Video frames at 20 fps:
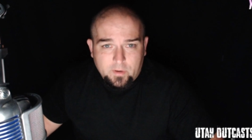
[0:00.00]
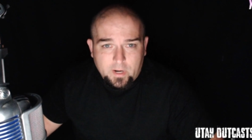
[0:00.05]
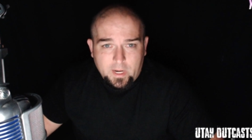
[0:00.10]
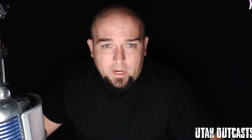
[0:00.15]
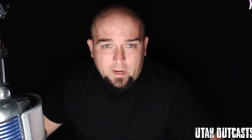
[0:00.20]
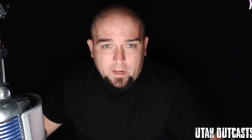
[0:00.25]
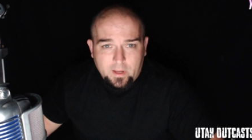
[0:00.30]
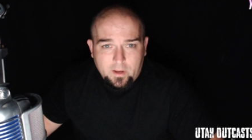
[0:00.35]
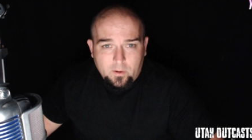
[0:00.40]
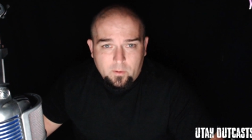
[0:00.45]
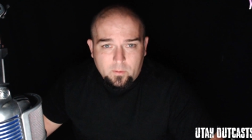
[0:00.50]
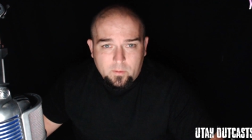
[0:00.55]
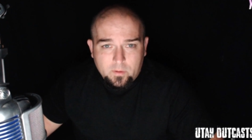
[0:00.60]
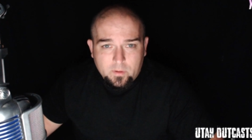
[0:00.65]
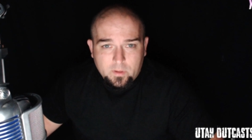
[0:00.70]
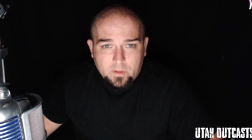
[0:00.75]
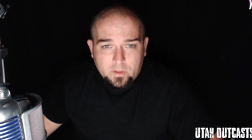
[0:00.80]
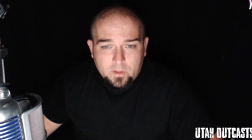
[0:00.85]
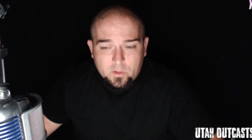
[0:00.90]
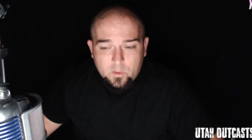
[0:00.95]
right now
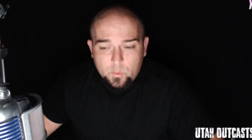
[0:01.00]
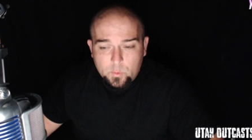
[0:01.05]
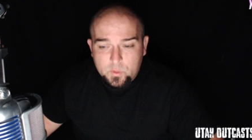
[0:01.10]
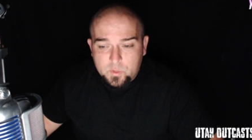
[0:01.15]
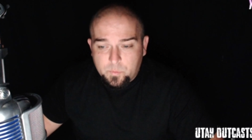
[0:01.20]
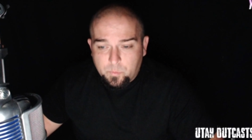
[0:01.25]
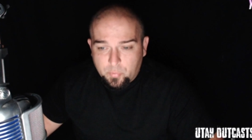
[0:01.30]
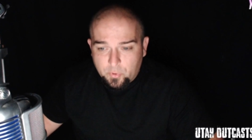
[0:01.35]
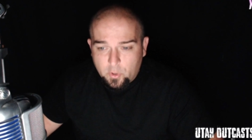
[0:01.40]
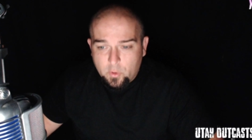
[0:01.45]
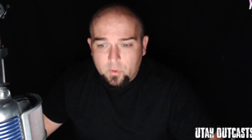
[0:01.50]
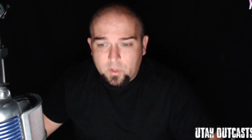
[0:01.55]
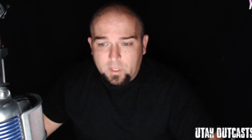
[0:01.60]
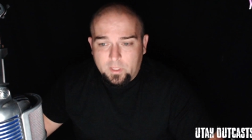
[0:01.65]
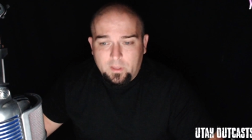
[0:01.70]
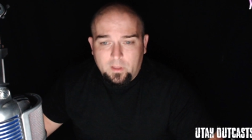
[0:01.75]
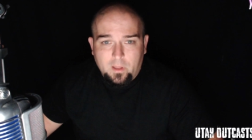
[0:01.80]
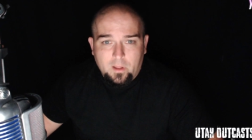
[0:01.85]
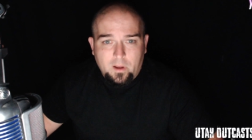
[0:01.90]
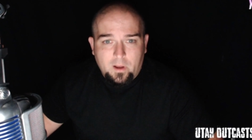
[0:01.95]
who's
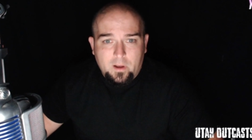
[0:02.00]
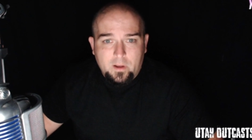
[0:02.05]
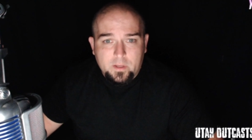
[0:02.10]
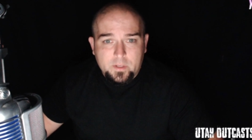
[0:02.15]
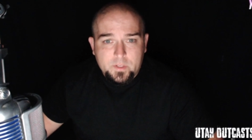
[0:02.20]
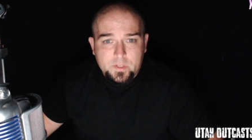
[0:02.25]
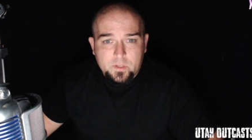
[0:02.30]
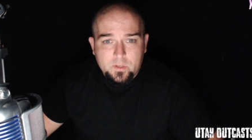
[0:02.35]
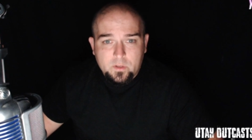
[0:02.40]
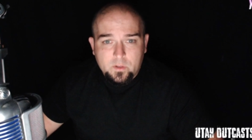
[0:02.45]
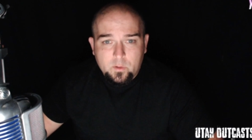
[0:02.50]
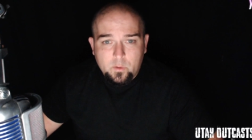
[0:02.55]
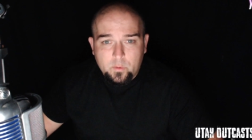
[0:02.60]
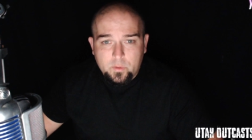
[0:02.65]
broken laws,